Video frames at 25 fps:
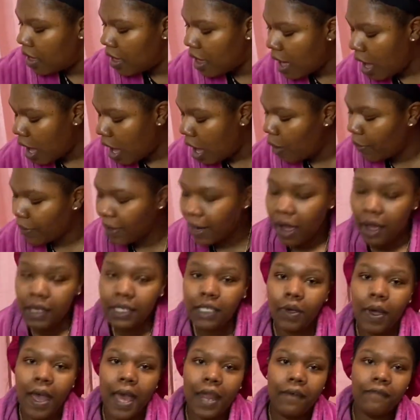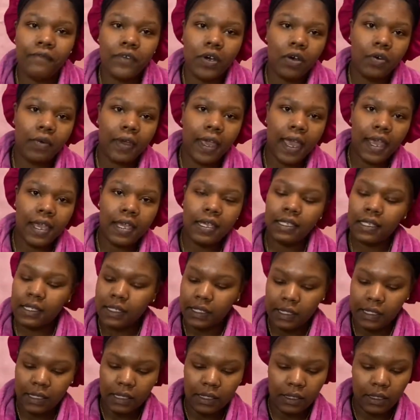Oh, and I also got a phone
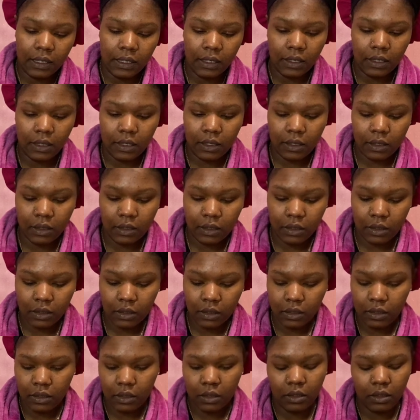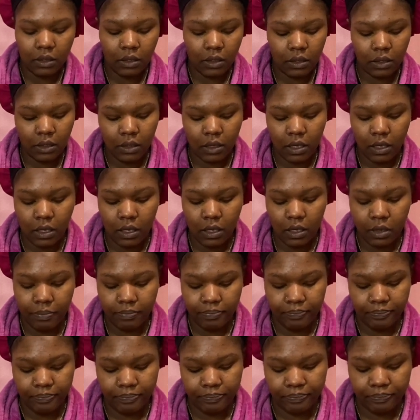case
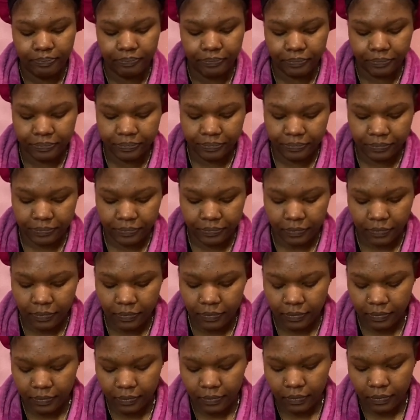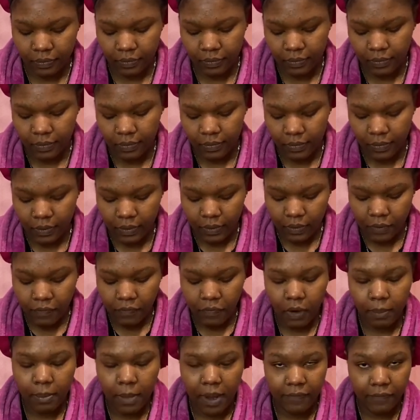for
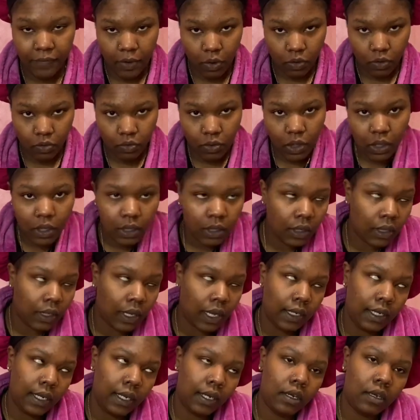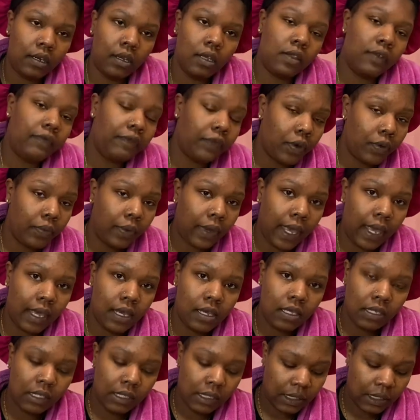my phone. I need another phone case.